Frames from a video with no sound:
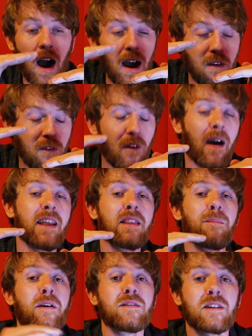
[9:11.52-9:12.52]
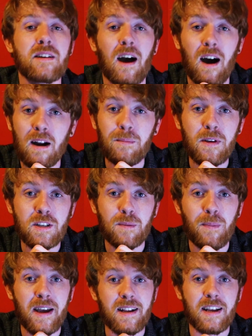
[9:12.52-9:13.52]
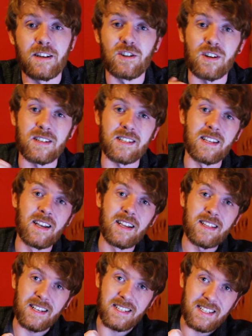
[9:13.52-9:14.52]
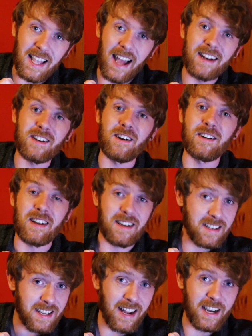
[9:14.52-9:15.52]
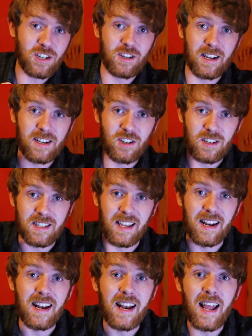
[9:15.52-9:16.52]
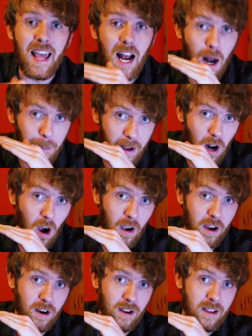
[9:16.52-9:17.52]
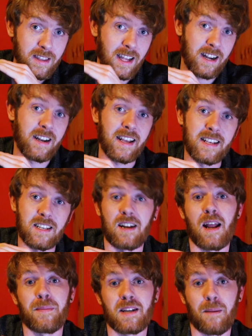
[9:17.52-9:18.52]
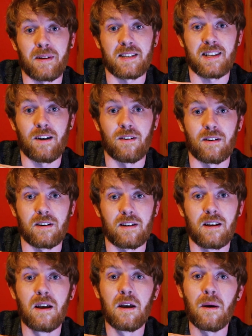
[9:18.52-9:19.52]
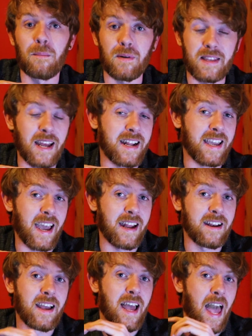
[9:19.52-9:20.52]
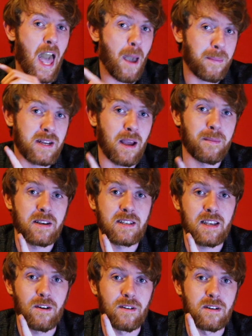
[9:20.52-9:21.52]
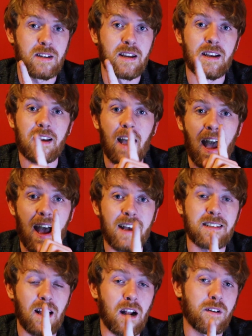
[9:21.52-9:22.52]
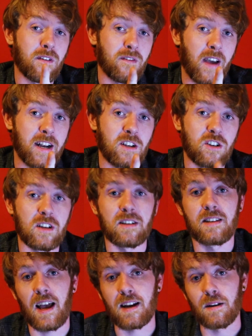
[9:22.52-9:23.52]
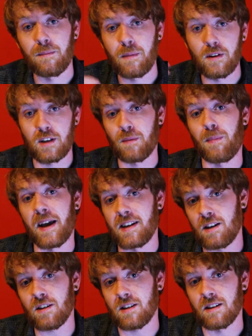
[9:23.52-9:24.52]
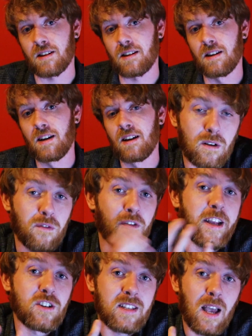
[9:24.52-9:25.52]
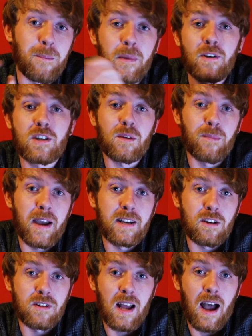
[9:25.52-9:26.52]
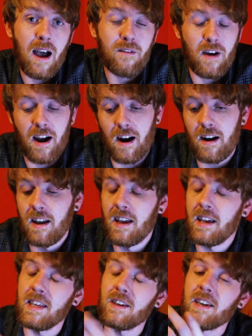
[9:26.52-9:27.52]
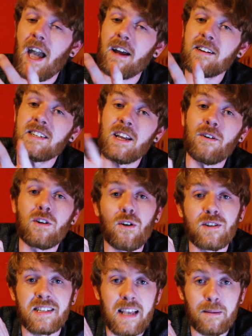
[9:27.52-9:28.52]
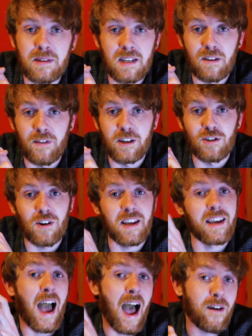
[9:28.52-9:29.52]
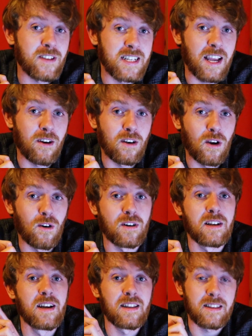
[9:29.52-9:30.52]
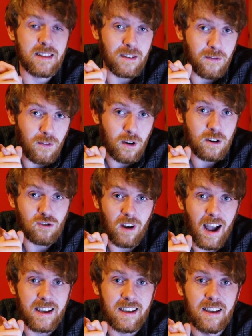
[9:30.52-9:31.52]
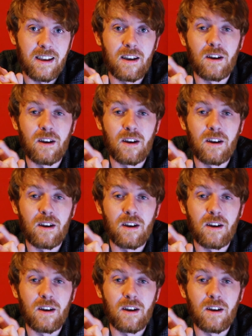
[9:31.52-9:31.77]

I find the music on MusicBed is just, the standard and the selection is just a little bit higher than it is on Epidemic Sound. But then again, Epidemic Sound has a lot of advantages that MusicBed doesn't. So the features that MusicBed don't have are, you can't download stems individually, you have to download the full track,